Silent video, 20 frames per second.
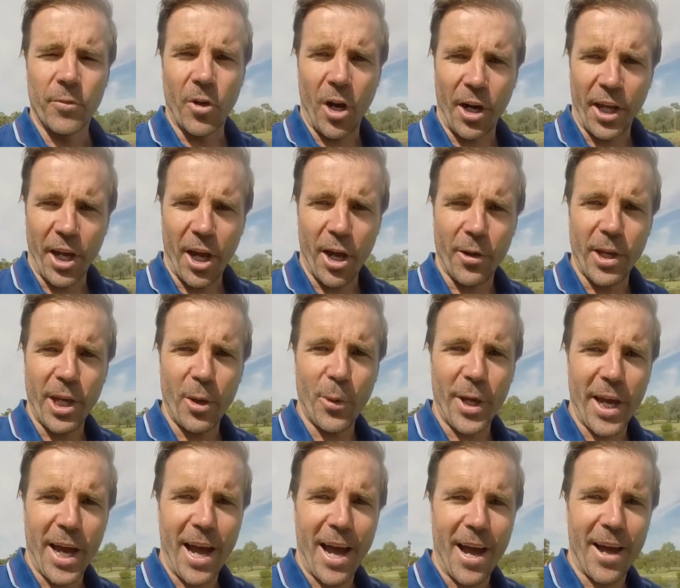Rightio, here
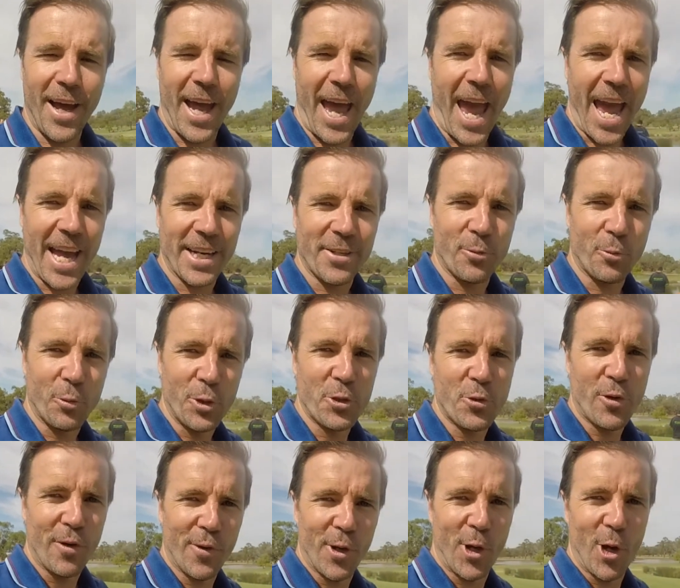we are at
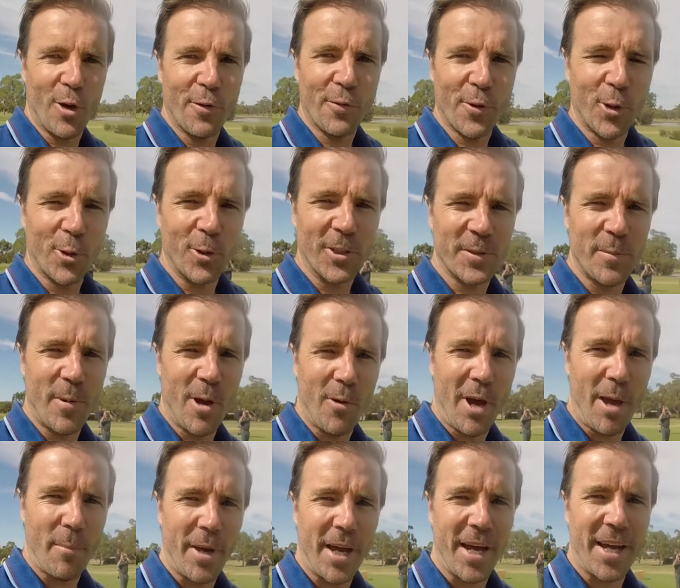Rich River Golf Course,
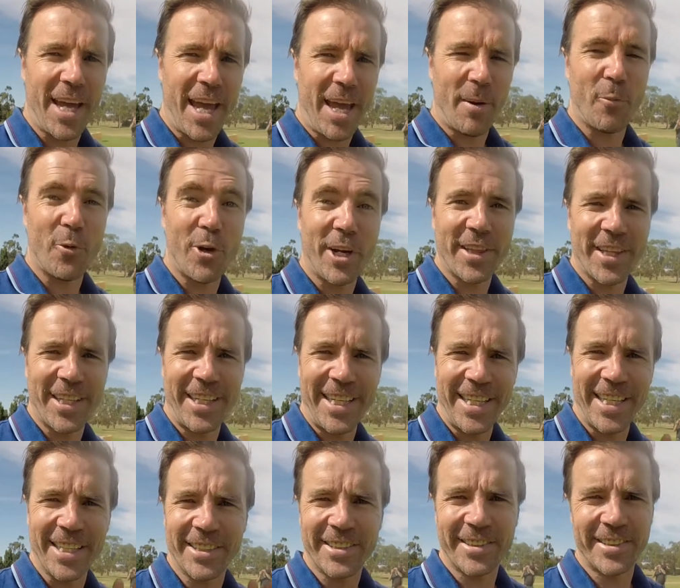Moama, and we're at
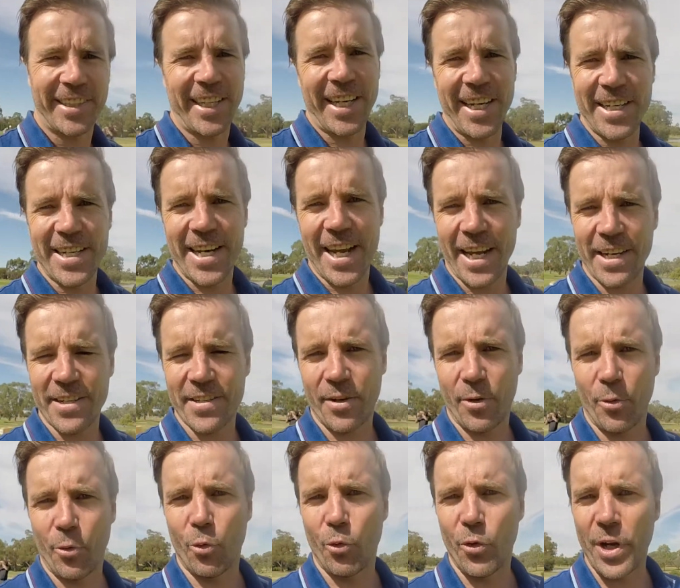the
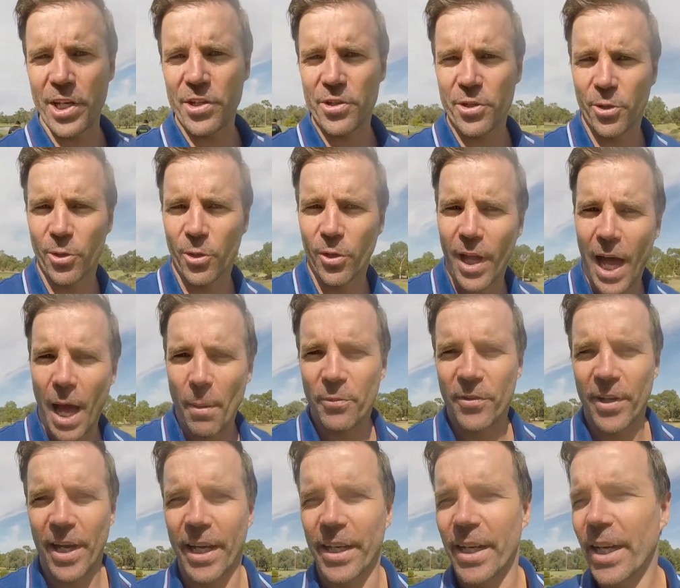SeedNet Regional
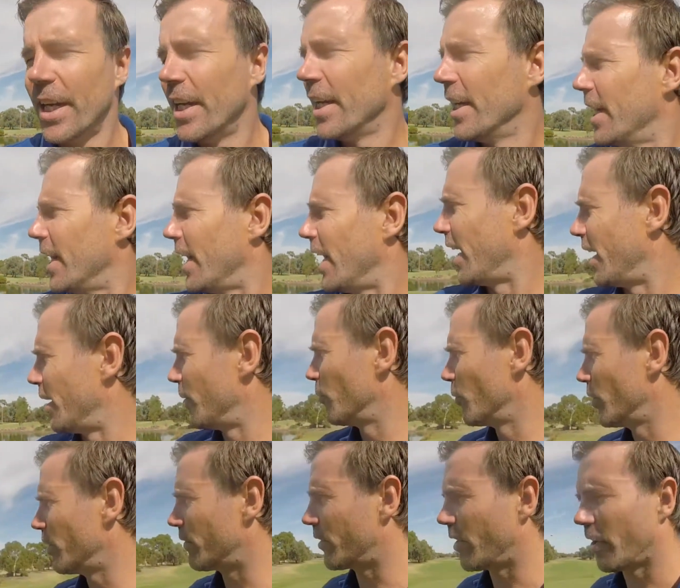Update. And
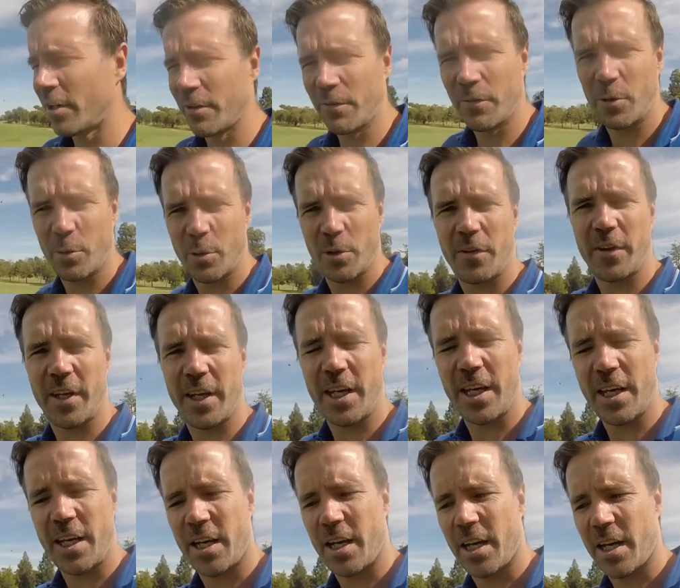we've got a few of
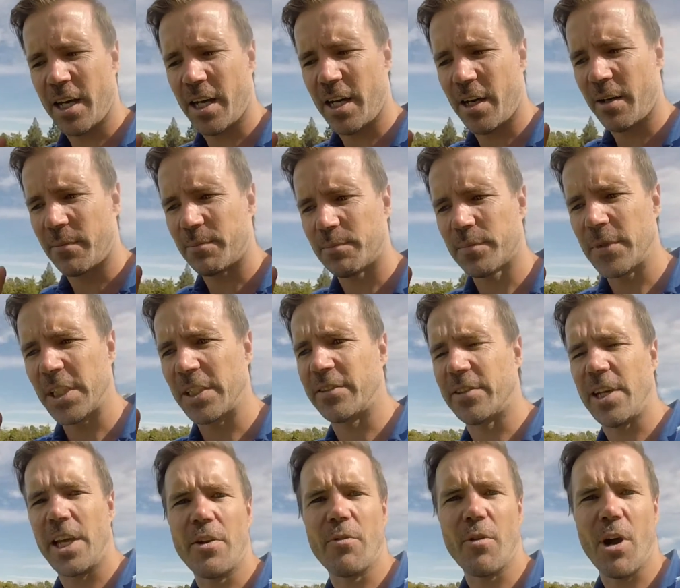the uh,
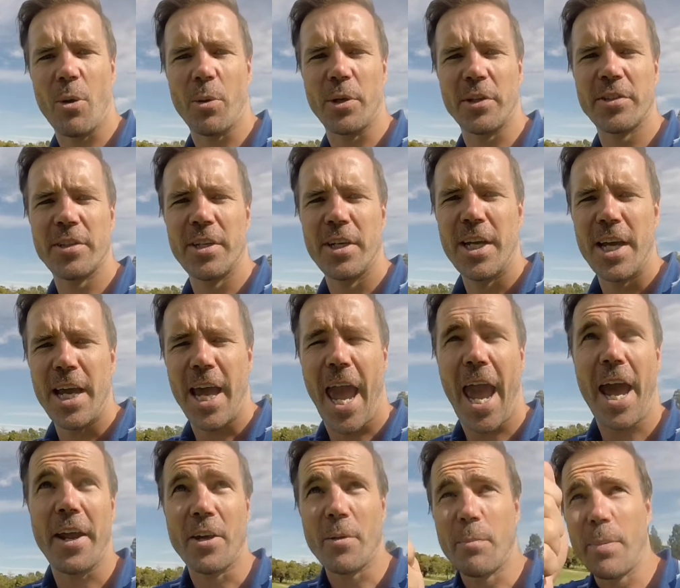seed growers
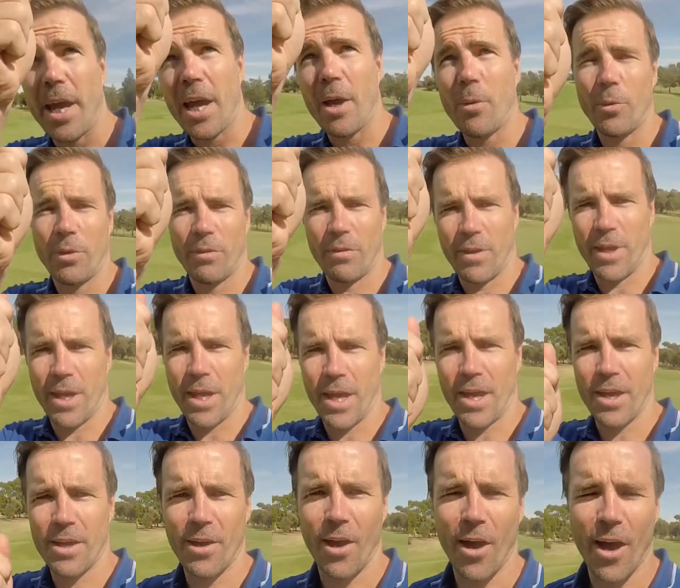out and about with
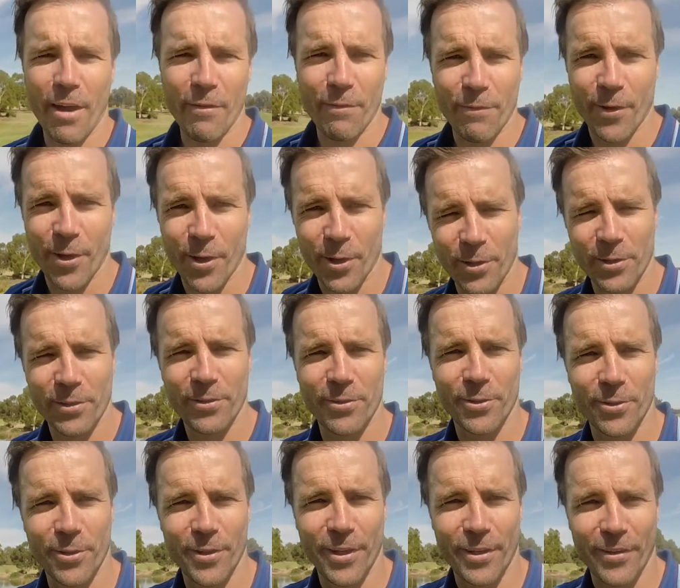their iPhones
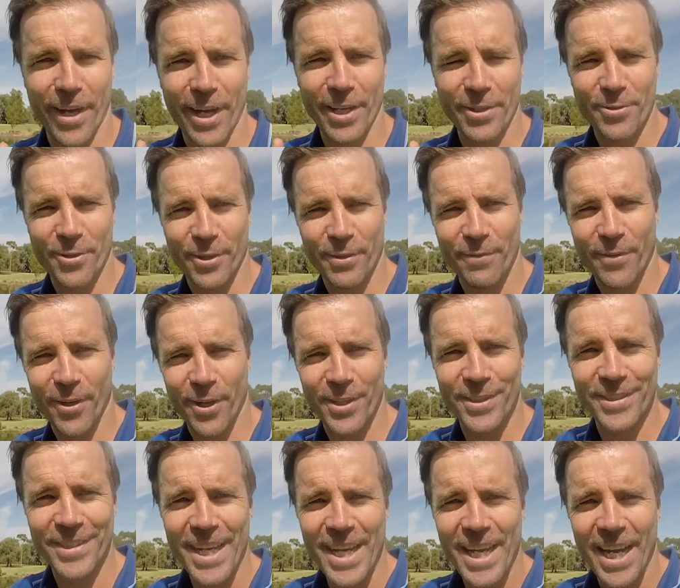or their Android
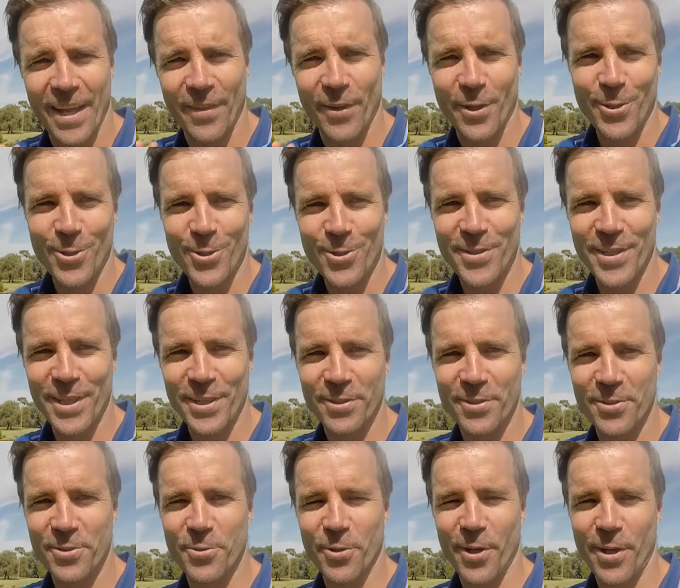phones, and they're using
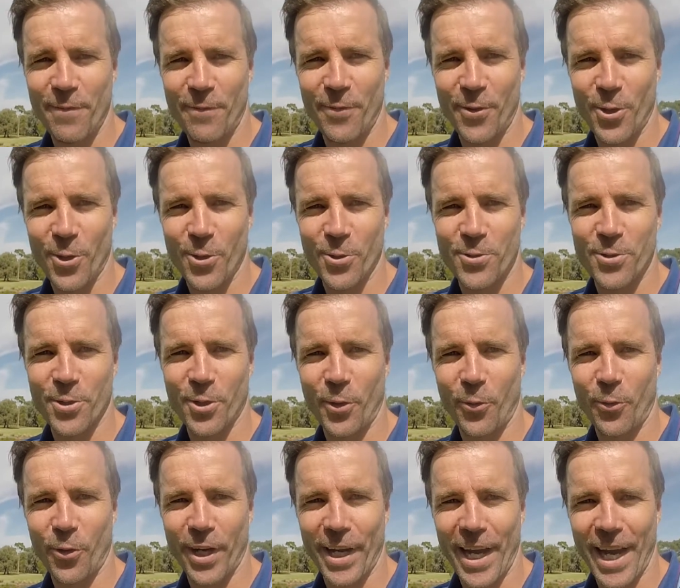Street View to
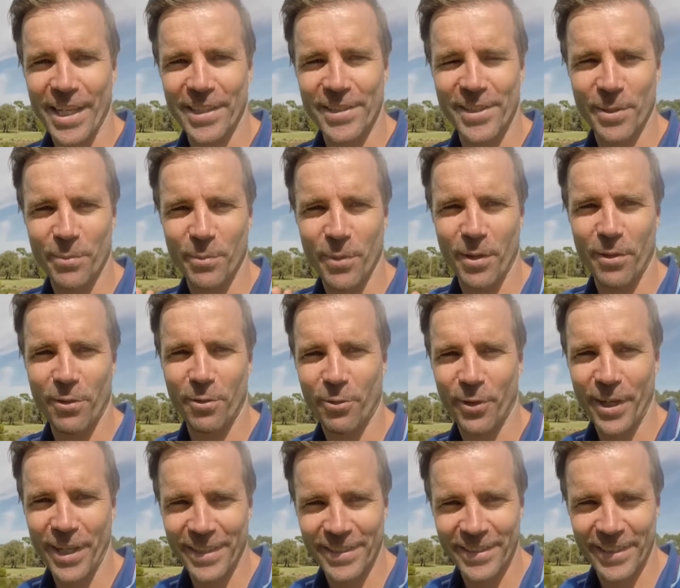create some
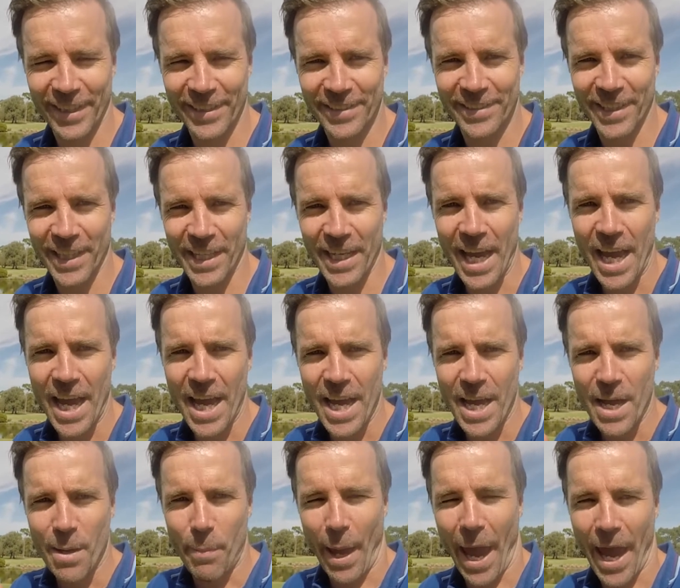360
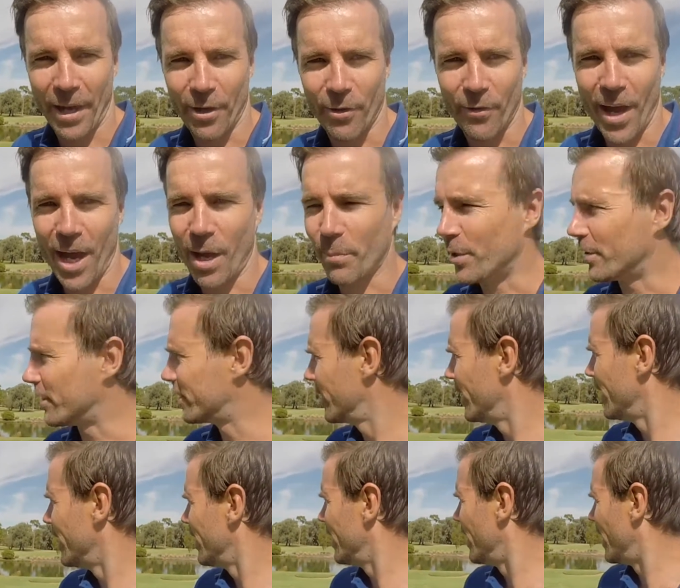panoramas.
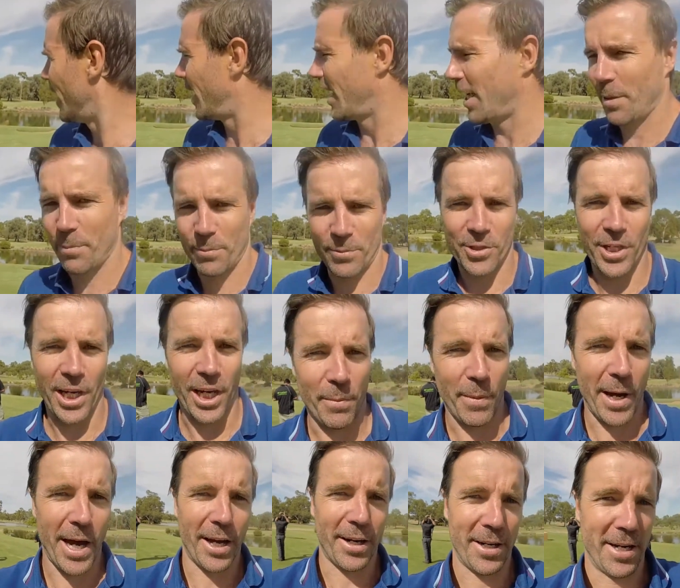Um, check them
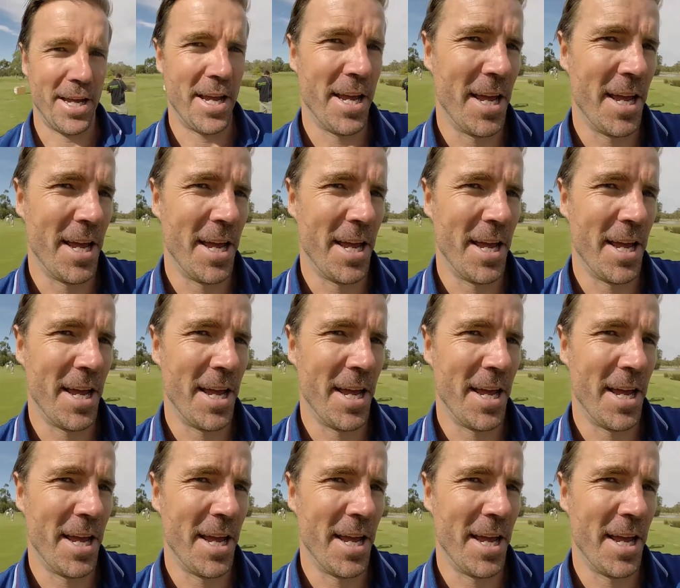out.